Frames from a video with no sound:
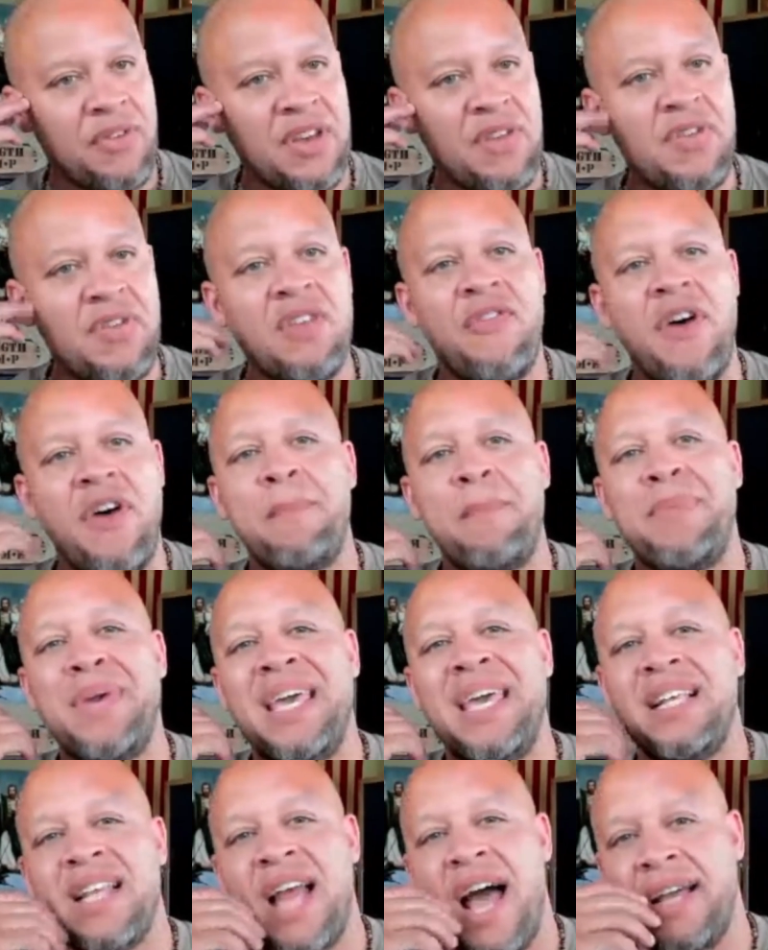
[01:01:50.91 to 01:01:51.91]
Even if I'm
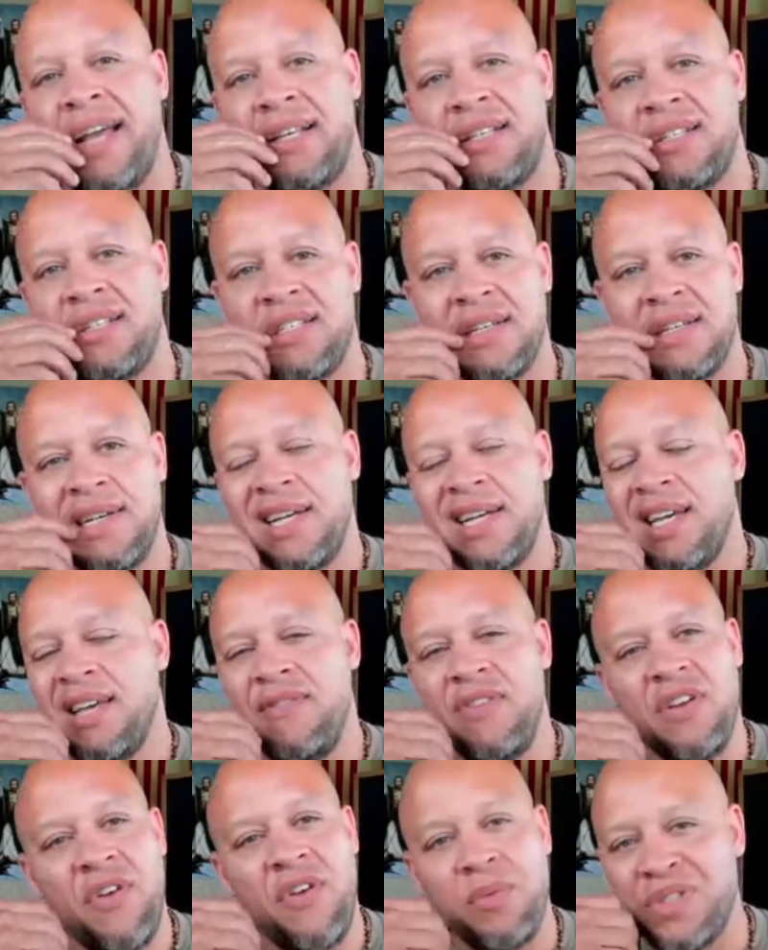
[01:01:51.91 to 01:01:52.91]
being nice,
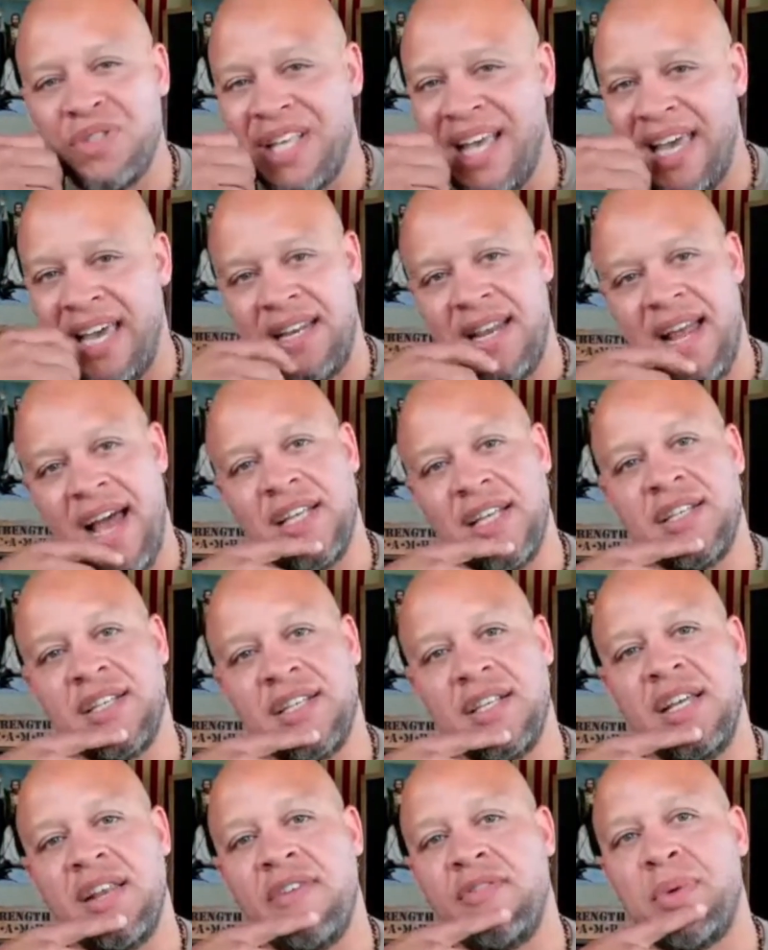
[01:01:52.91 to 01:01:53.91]
even if I'm saying it
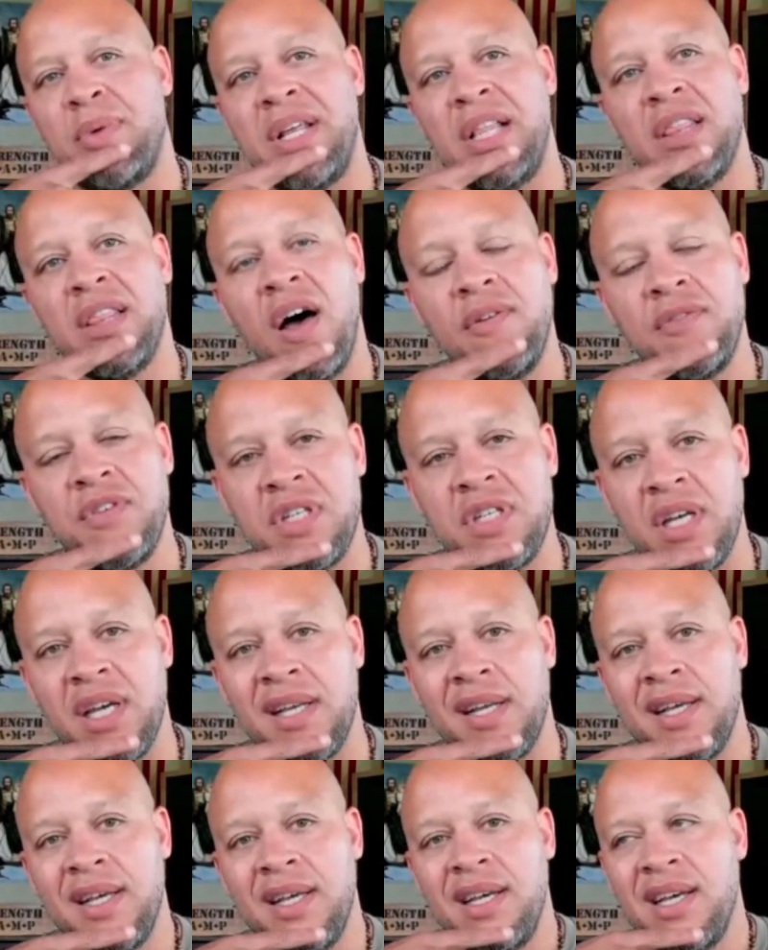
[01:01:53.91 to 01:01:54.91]
nicely and everybody loves
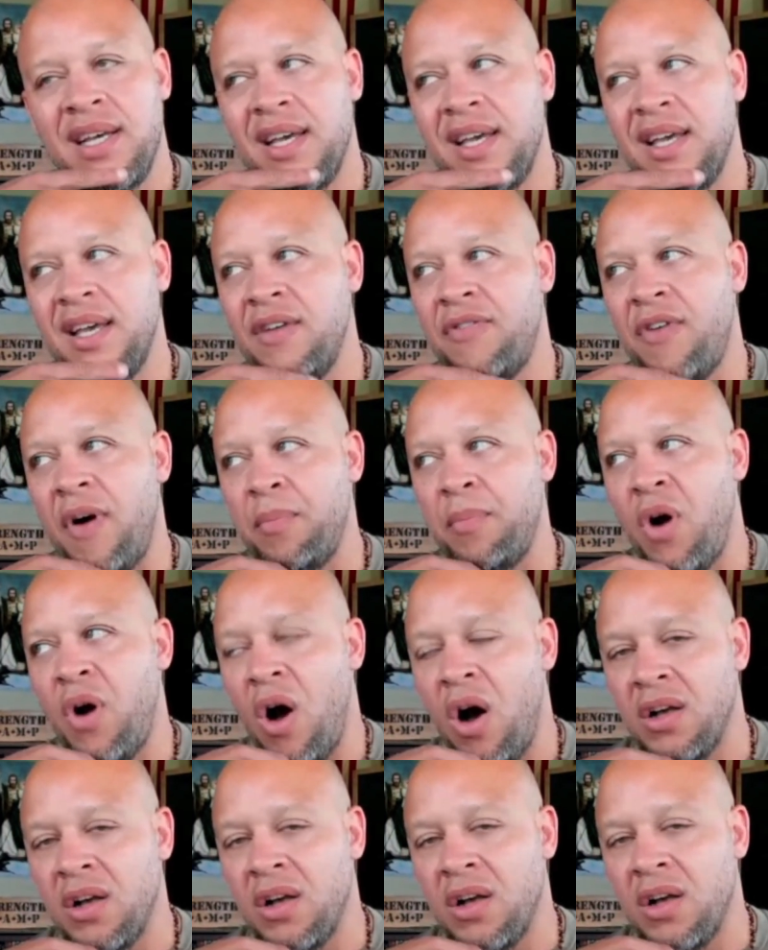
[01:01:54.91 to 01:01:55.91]
it, if I'm
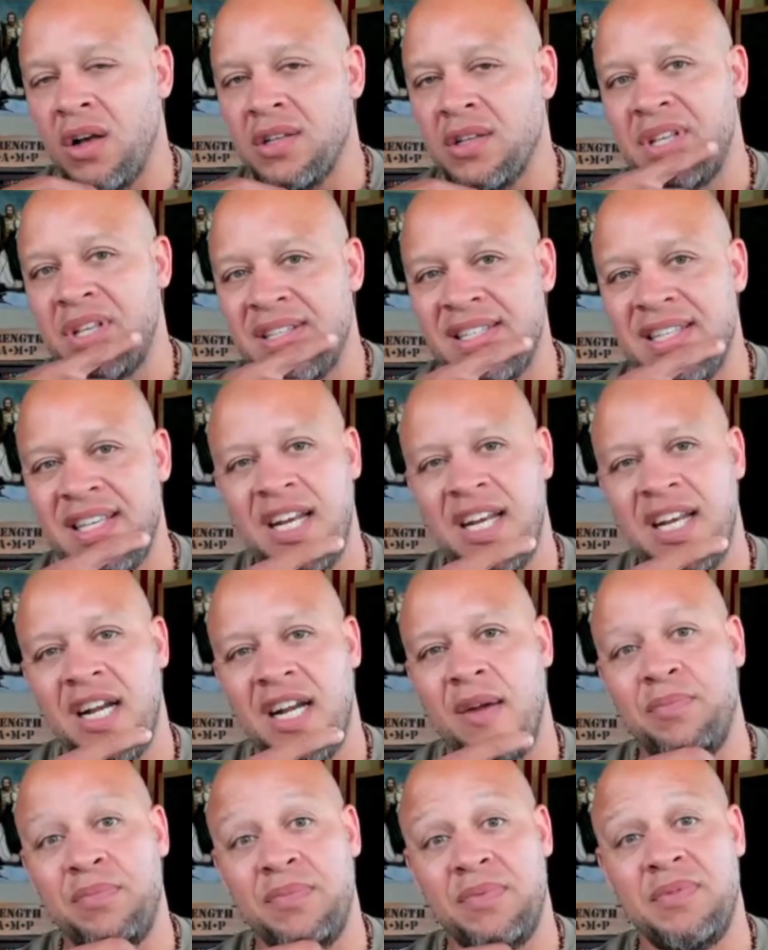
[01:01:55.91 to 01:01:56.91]
causing them to
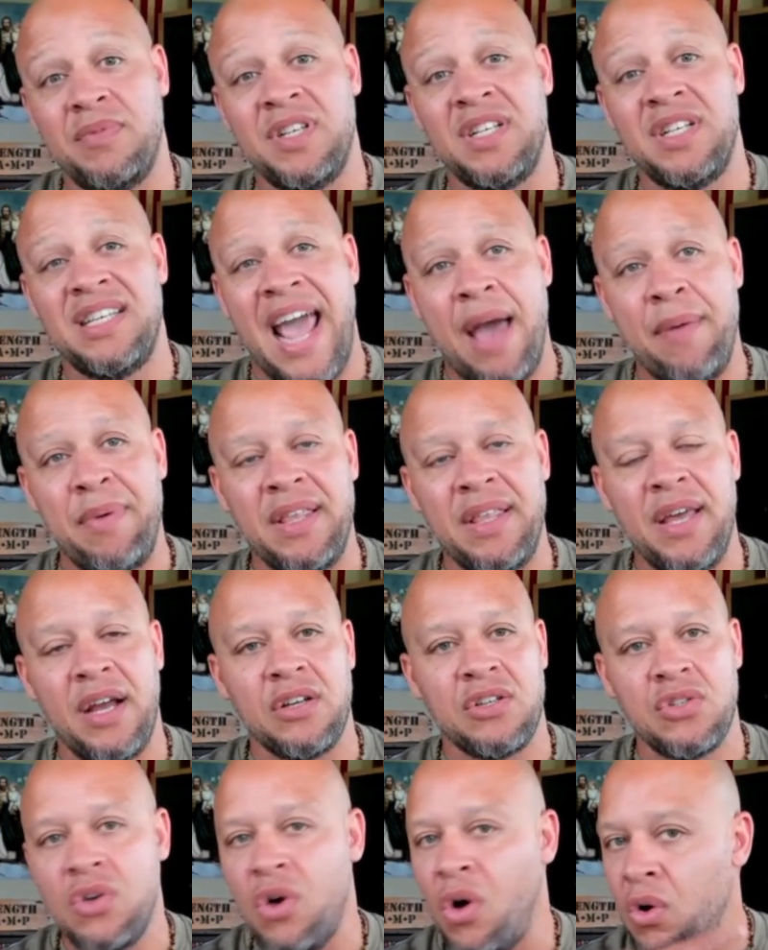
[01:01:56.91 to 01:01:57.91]
sin and I'm damning
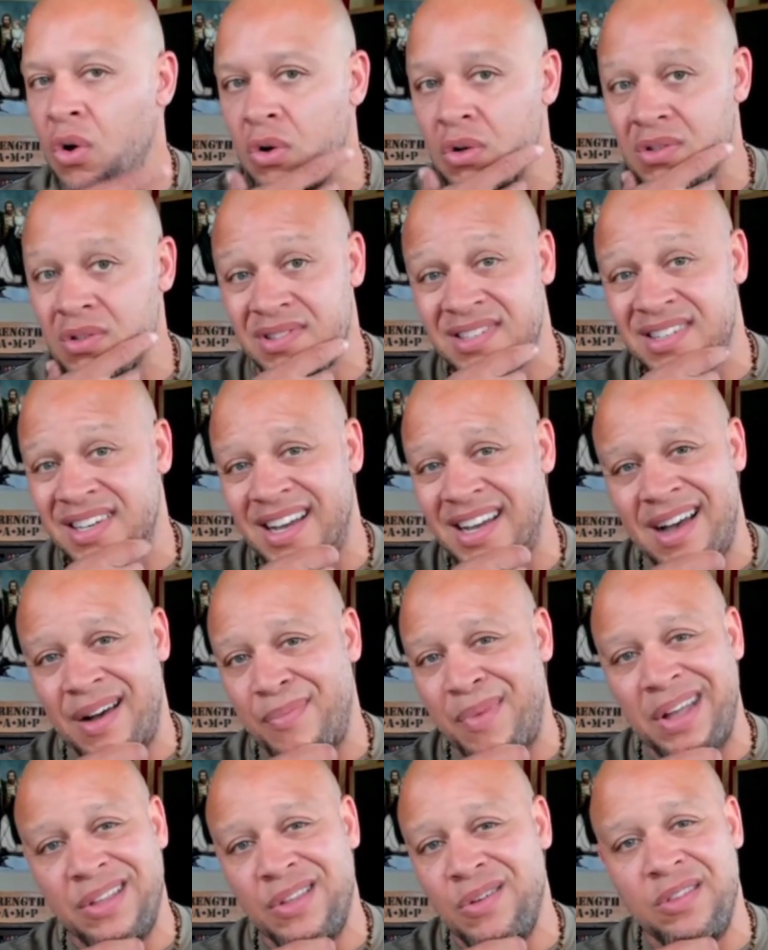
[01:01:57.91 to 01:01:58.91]
their souls,
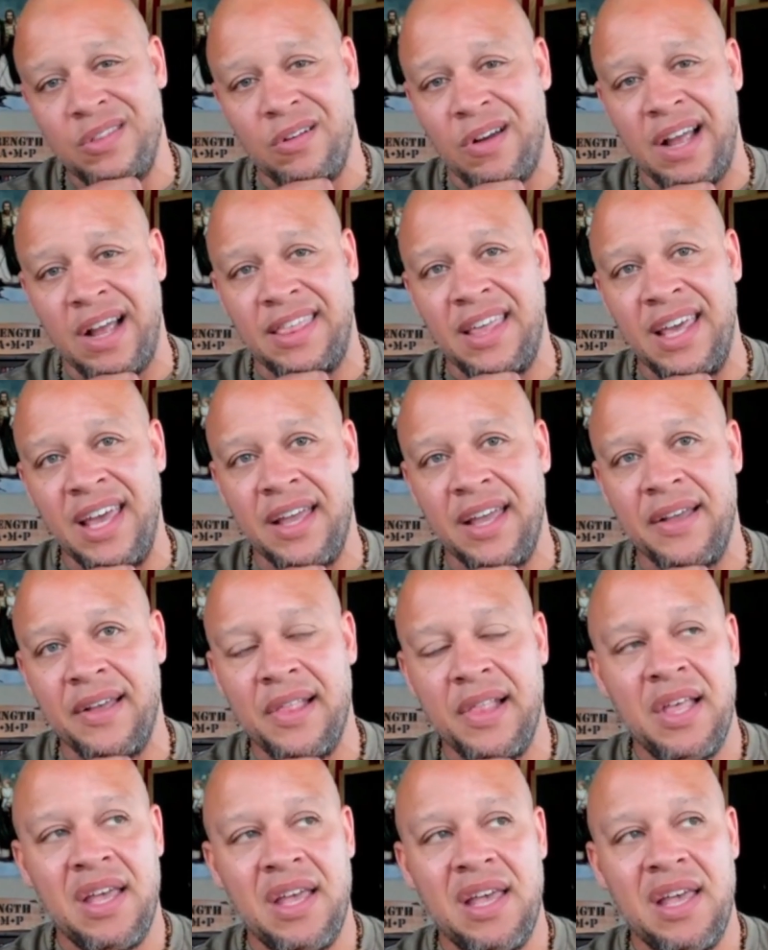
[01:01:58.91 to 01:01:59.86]
I'm not doing the right thing.